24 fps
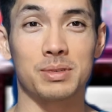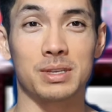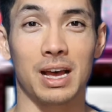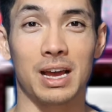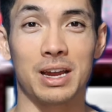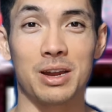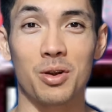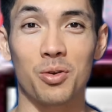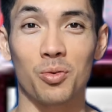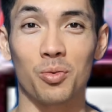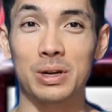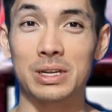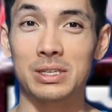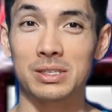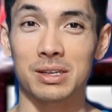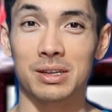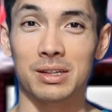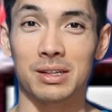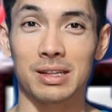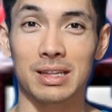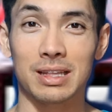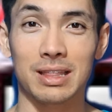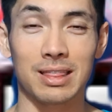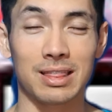I know
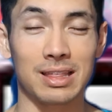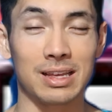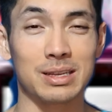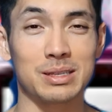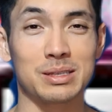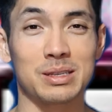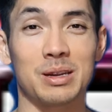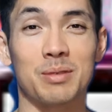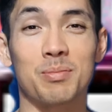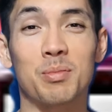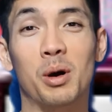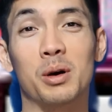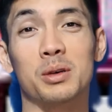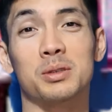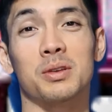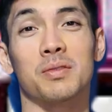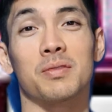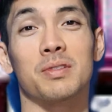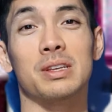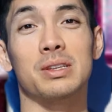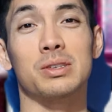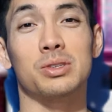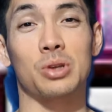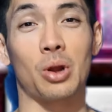recently this and most
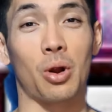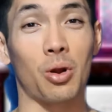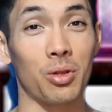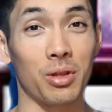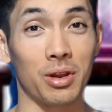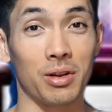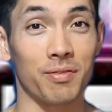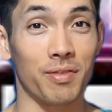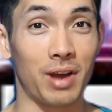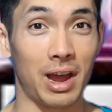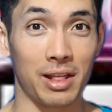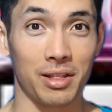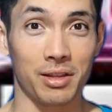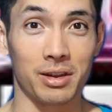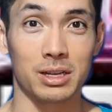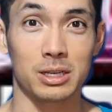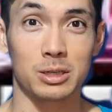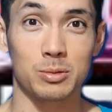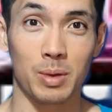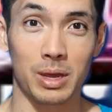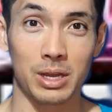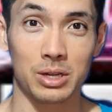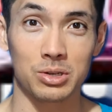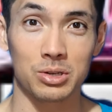of these Scarlet and Violet
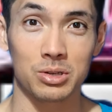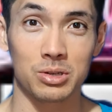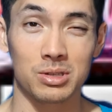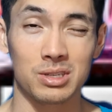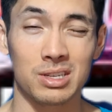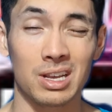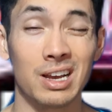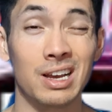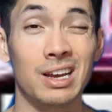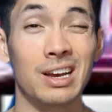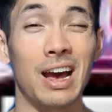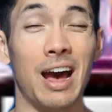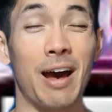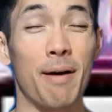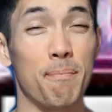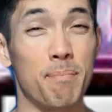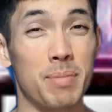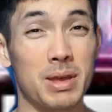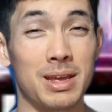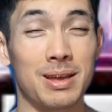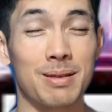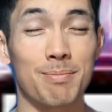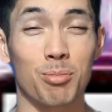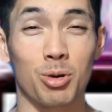expansions have
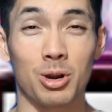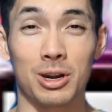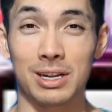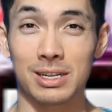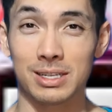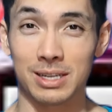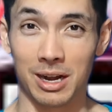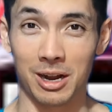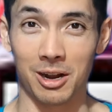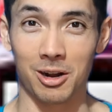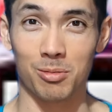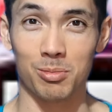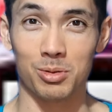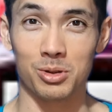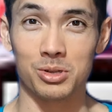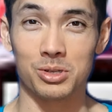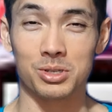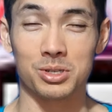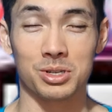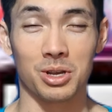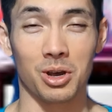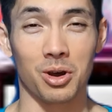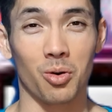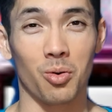been pretty terrible,
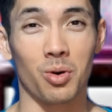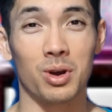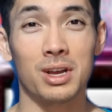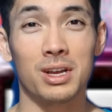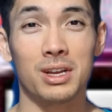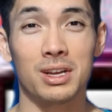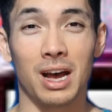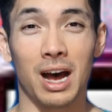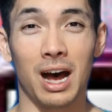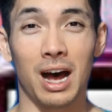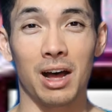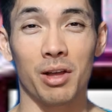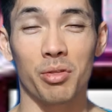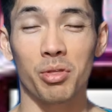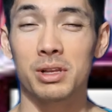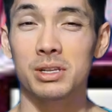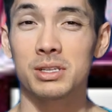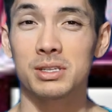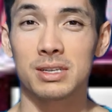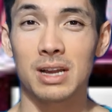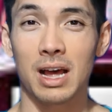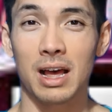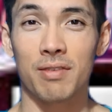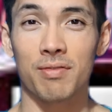so uh,
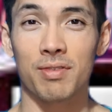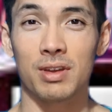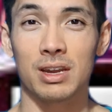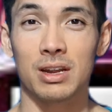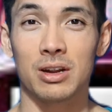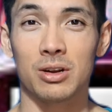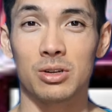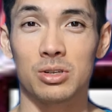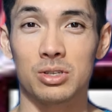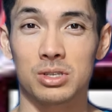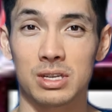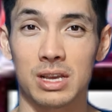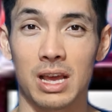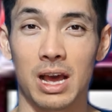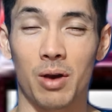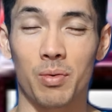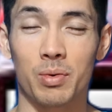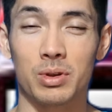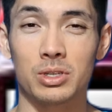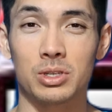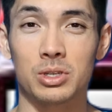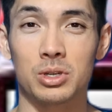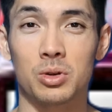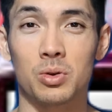let's dive in here, see how we